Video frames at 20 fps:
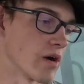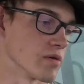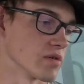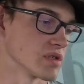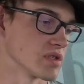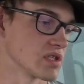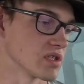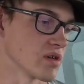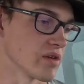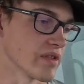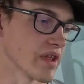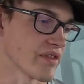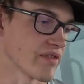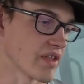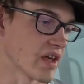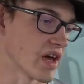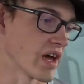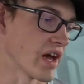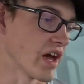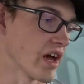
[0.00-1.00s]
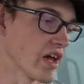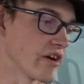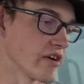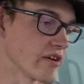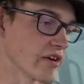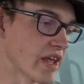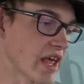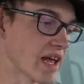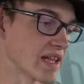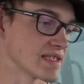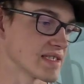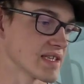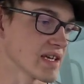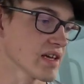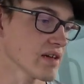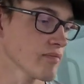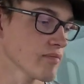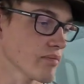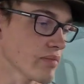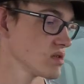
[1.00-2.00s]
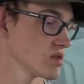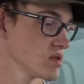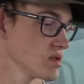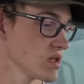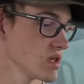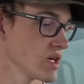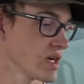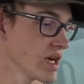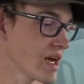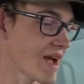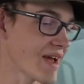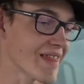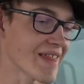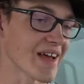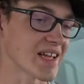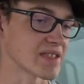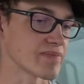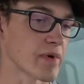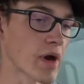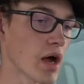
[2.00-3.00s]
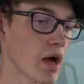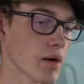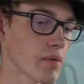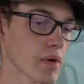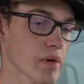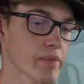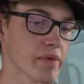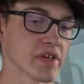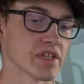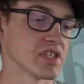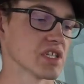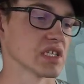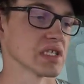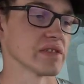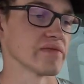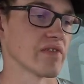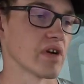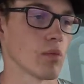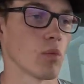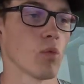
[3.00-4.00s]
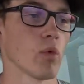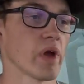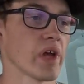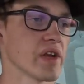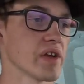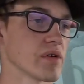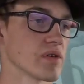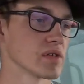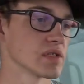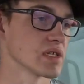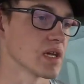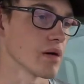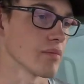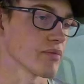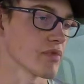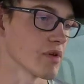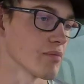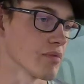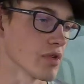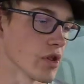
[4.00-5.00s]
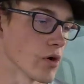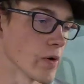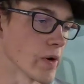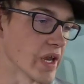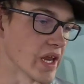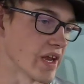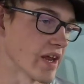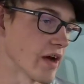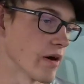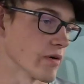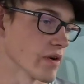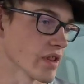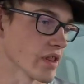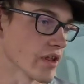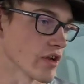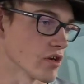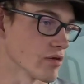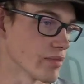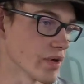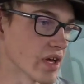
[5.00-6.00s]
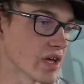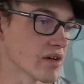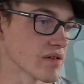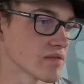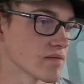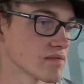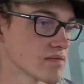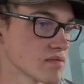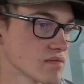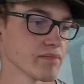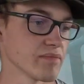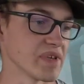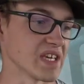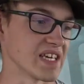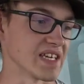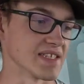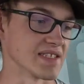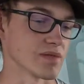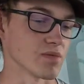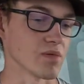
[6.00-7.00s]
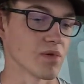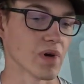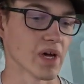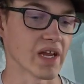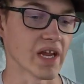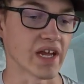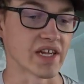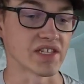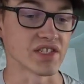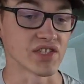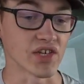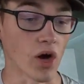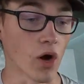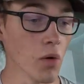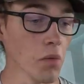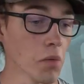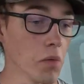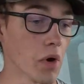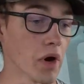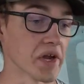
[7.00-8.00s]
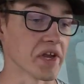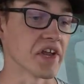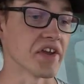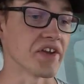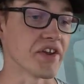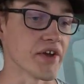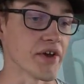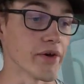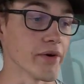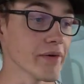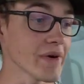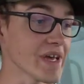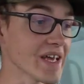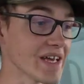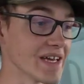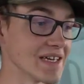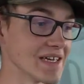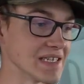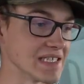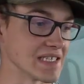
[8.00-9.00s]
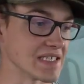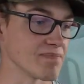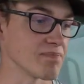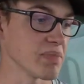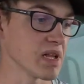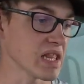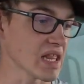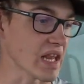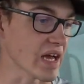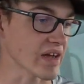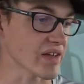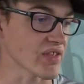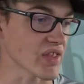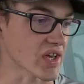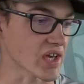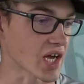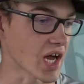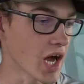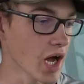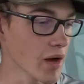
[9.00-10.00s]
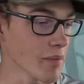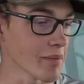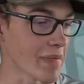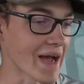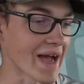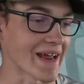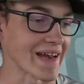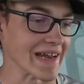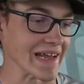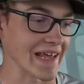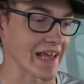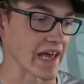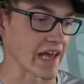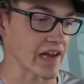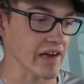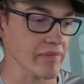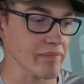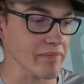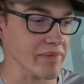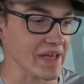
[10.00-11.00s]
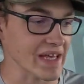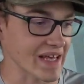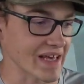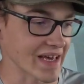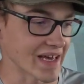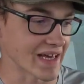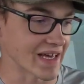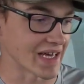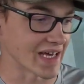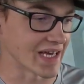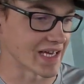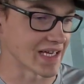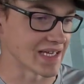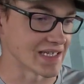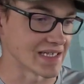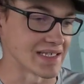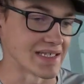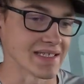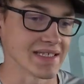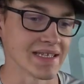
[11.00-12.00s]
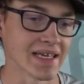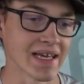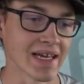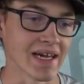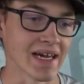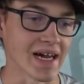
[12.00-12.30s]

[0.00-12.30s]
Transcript: out so that the header gets it. And that's probably just from wind or something blowing it out a little bit. Because what I don't want to do is plug the combine again, because